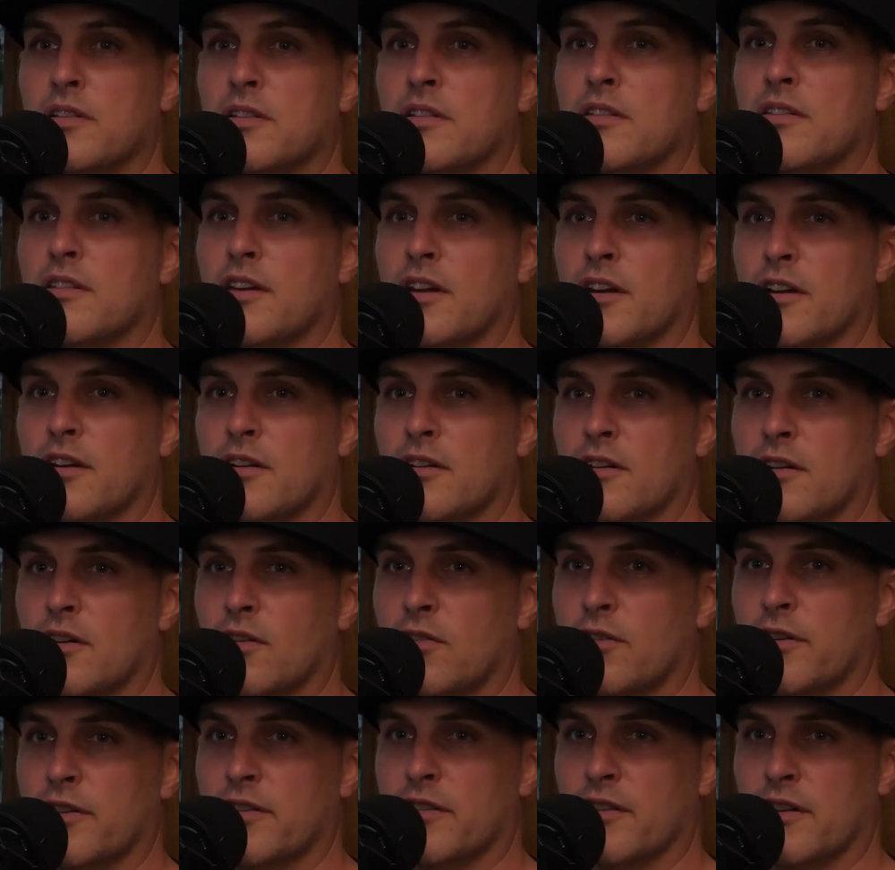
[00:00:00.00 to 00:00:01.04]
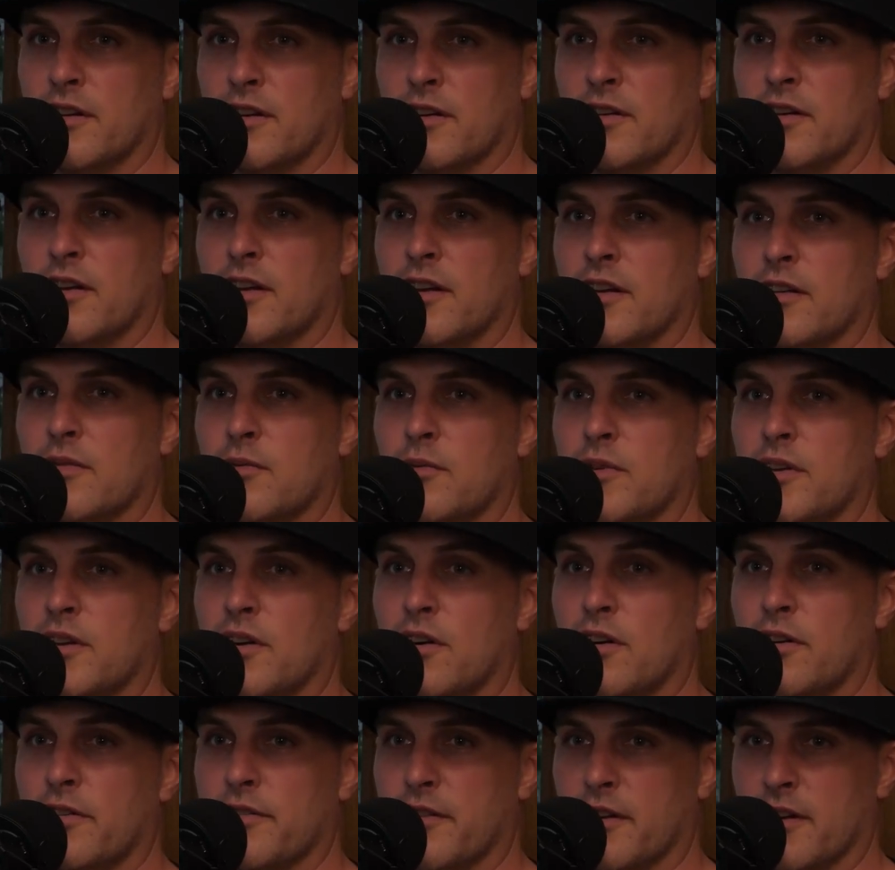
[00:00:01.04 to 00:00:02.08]
there, going there, and we
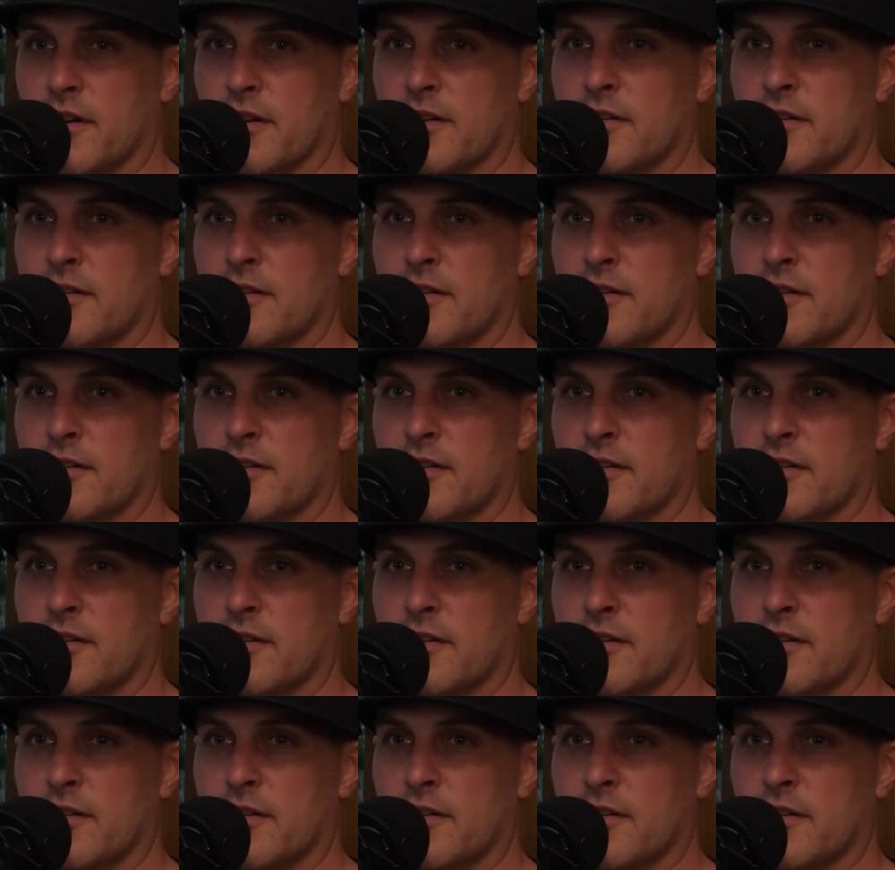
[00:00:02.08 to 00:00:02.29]
are there.